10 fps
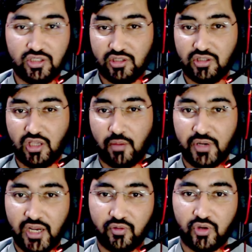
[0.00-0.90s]
is the
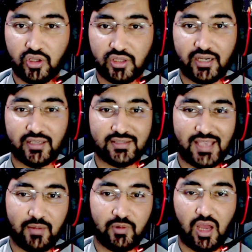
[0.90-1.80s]
update video that he
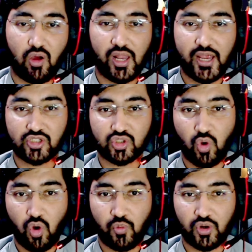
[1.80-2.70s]
sent me. Now let's go
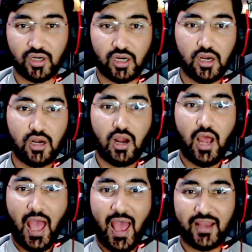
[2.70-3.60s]
over,
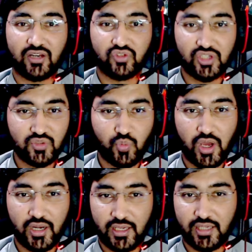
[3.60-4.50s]
and this
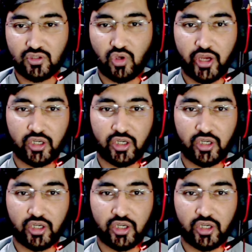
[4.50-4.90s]
one is going to